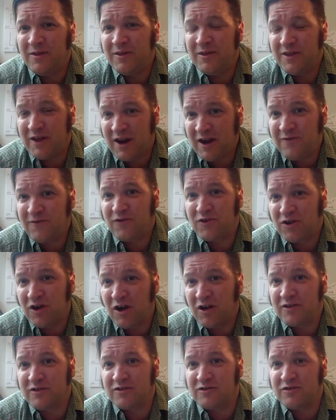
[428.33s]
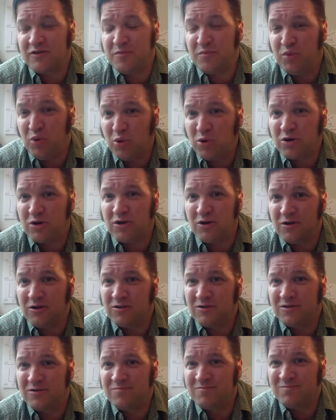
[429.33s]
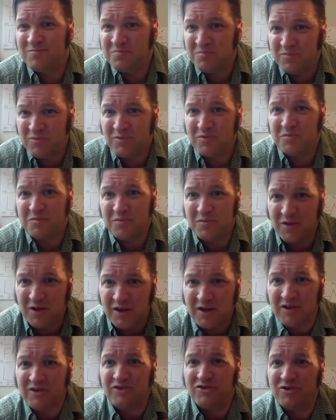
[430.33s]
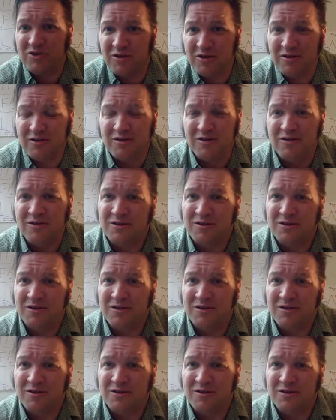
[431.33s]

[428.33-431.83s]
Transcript: that I forgot to support her like I should.